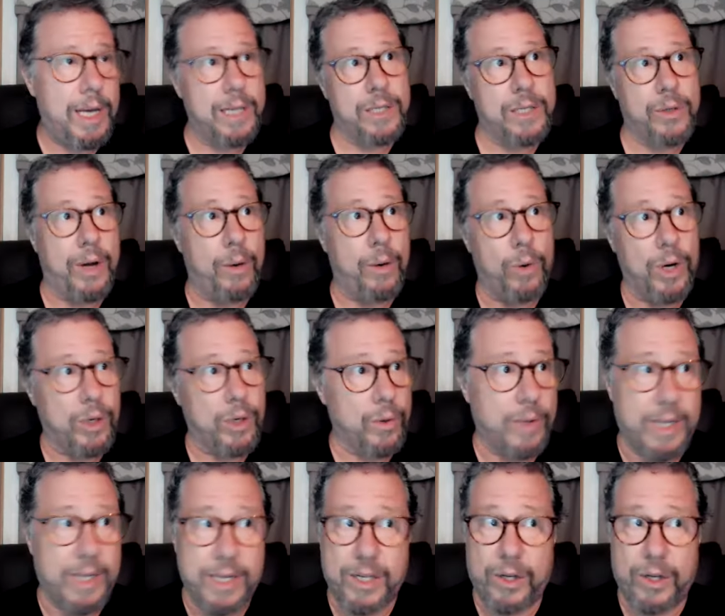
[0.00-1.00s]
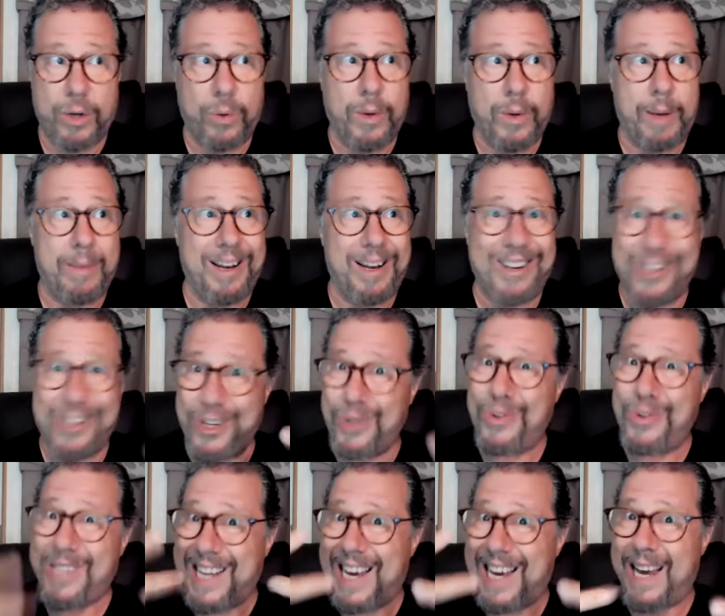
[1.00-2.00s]
And so I worked with these two women
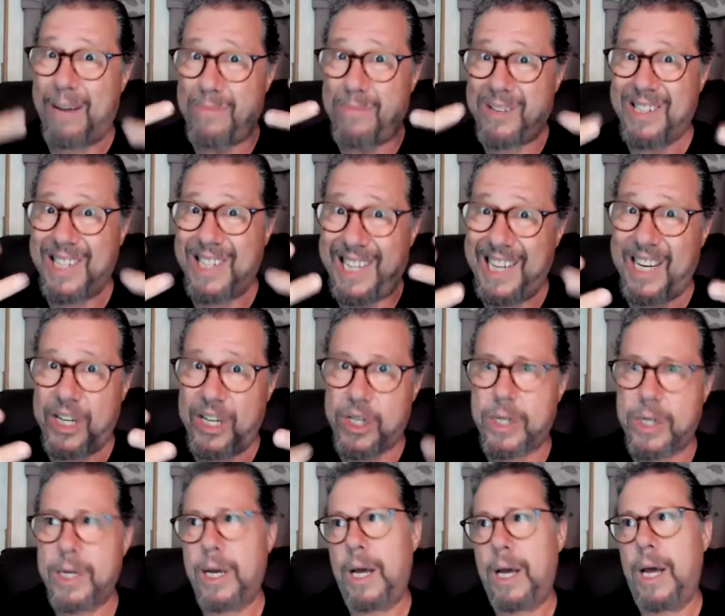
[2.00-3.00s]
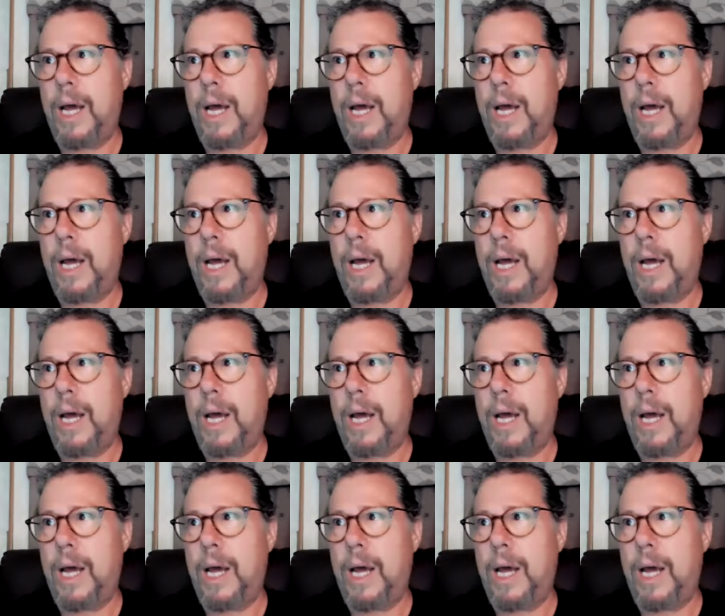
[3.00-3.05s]
two times each,